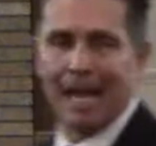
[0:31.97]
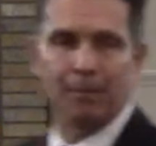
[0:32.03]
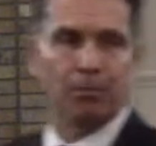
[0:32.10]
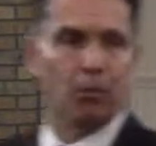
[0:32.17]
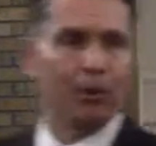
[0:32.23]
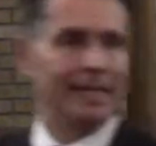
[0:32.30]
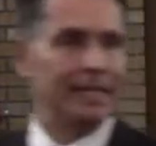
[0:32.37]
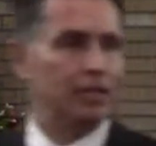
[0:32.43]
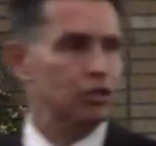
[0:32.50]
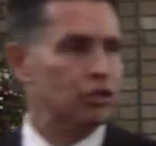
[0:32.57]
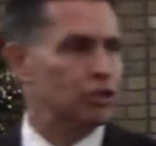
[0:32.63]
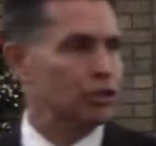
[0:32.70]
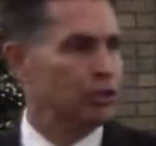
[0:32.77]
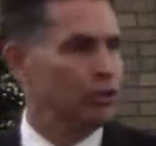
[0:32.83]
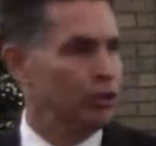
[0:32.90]

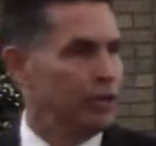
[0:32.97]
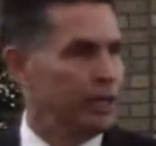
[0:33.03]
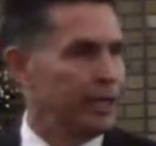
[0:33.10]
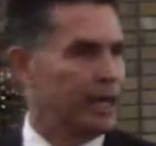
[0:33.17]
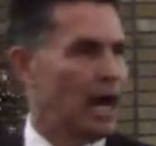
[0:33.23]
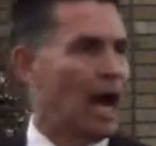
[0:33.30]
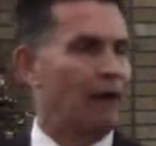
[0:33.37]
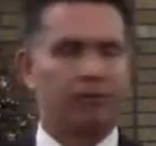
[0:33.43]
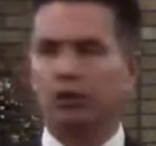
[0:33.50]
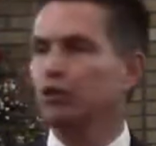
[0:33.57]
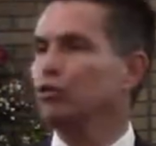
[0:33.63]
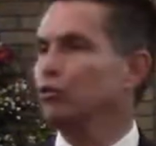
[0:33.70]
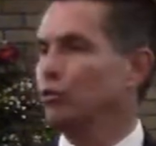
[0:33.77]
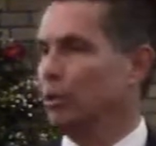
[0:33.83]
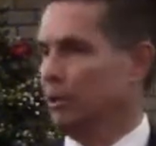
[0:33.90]
priesthood of
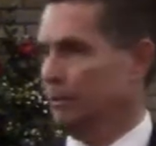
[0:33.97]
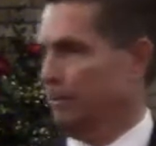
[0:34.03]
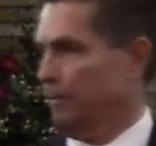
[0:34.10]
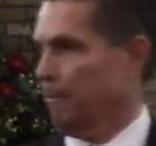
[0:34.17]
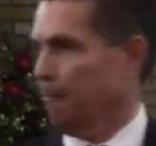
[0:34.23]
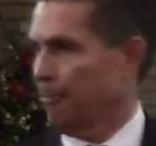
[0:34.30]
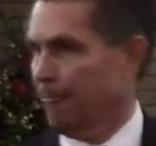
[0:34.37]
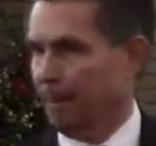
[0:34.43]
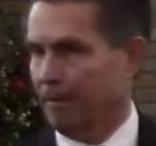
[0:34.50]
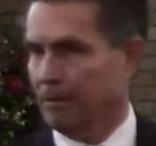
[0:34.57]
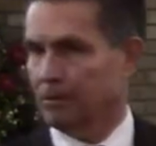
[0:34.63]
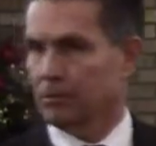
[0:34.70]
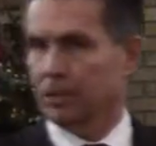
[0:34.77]
who? Does